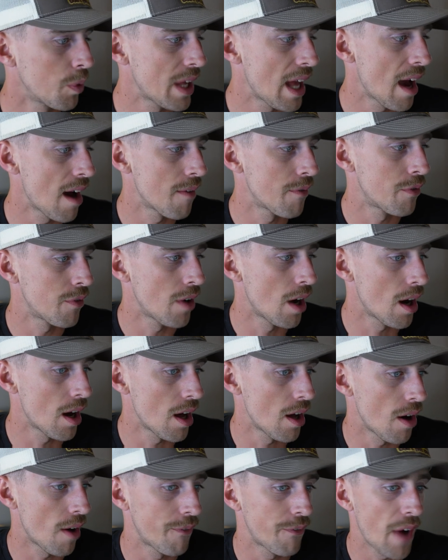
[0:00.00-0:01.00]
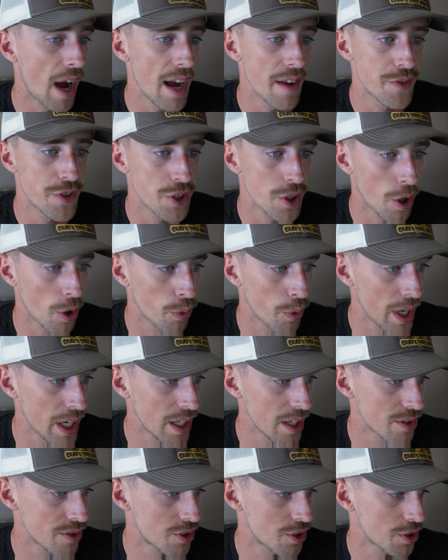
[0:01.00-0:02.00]
we have 5-star
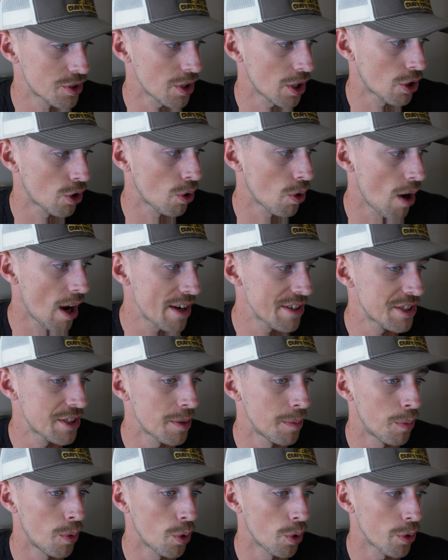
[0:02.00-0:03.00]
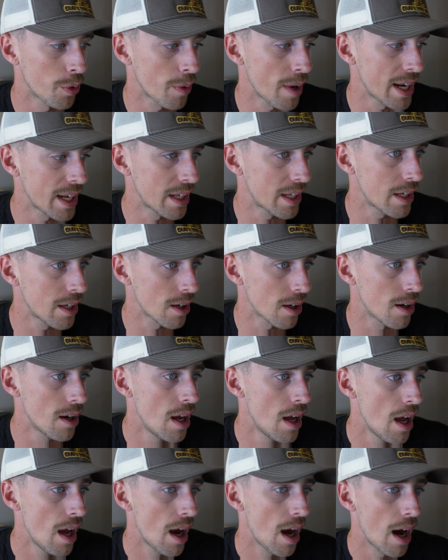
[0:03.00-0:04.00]
ratings just across the board right here.
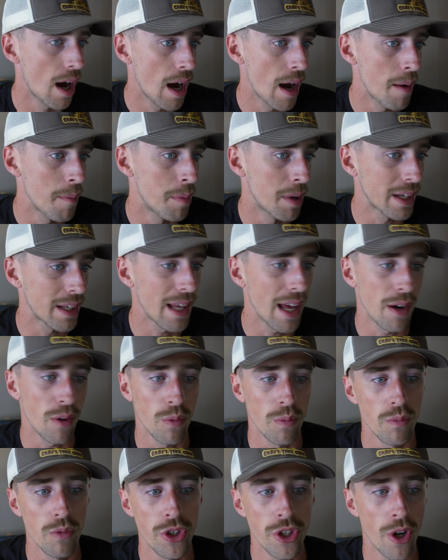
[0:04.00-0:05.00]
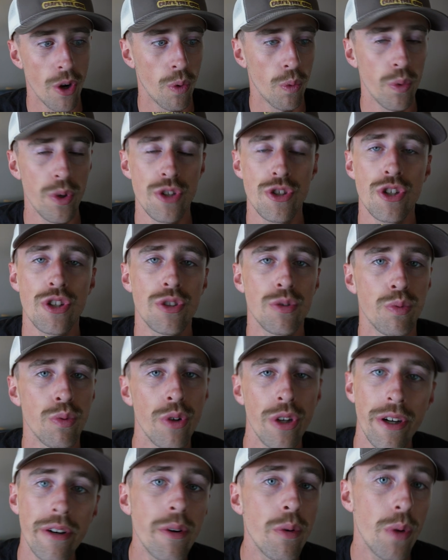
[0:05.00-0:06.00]
But again, we just
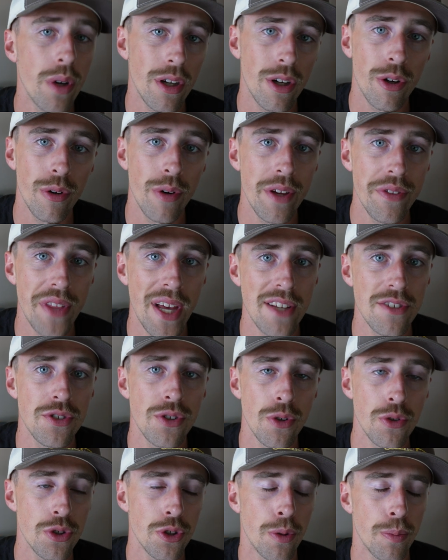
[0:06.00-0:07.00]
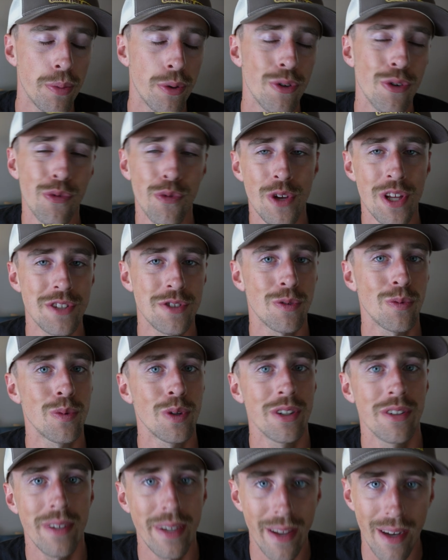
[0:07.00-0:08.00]
really want to create that social proof. It's
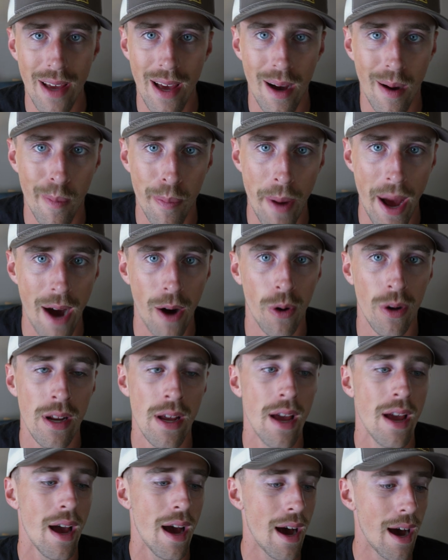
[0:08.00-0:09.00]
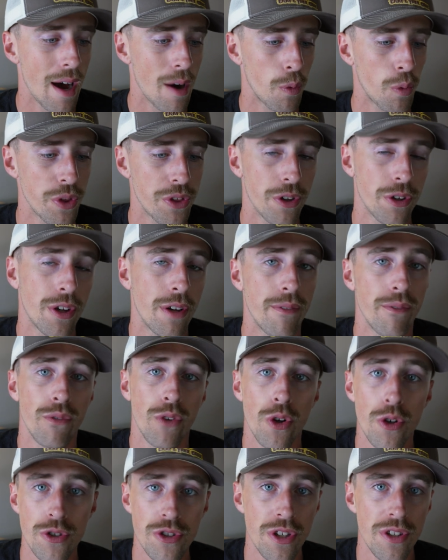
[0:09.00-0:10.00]
really going to help out with your
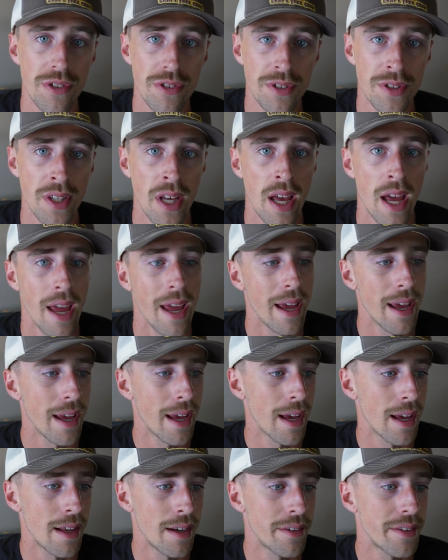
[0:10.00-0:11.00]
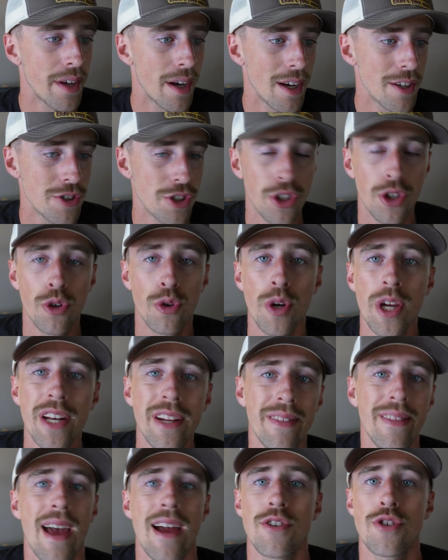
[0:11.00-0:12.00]
conversions and just
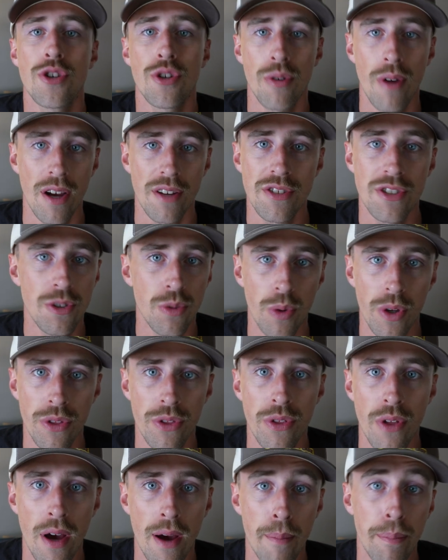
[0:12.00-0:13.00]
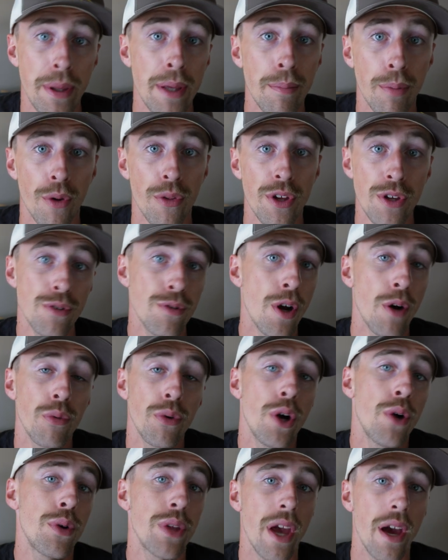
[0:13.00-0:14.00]
creating that trust with people that you don't
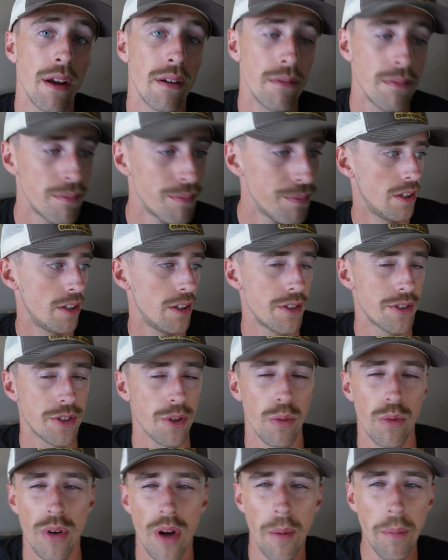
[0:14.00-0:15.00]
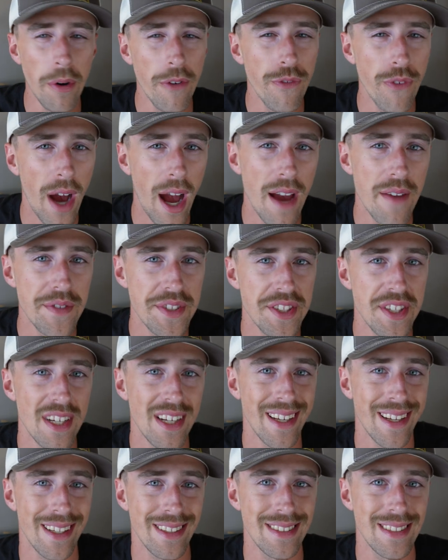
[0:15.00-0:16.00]
know yet. So number 5 isn't
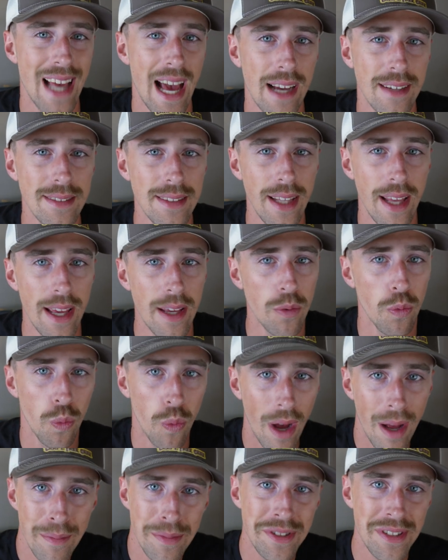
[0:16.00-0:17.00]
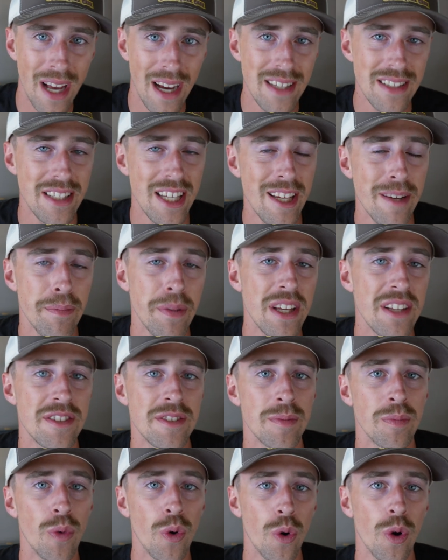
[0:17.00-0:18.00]
exactly a website tip.
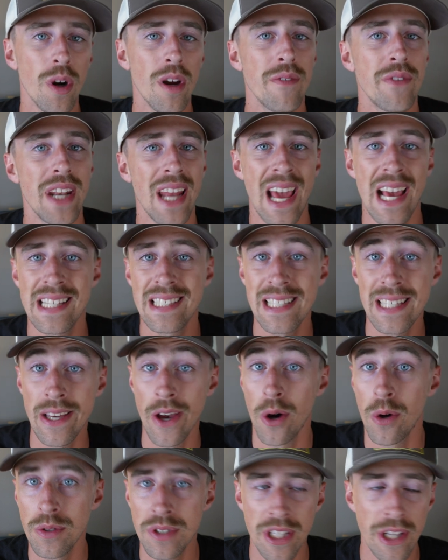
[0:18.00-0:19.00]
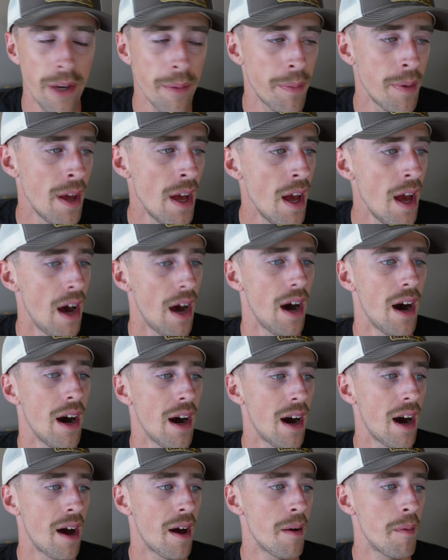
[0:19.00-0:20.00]
It's more of an SEO tip,
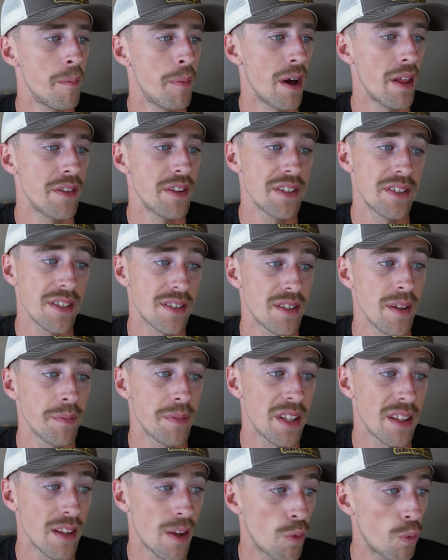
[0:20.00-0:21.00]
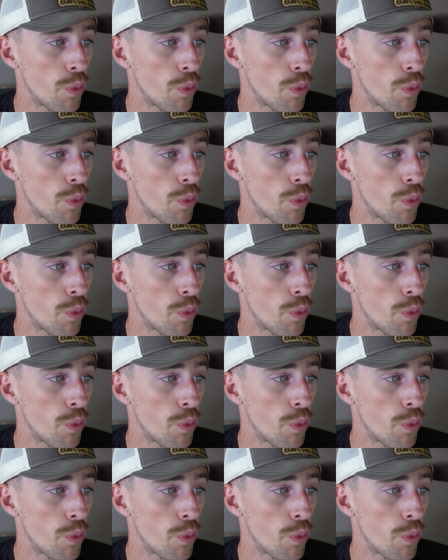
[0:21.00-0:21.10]
but this is something that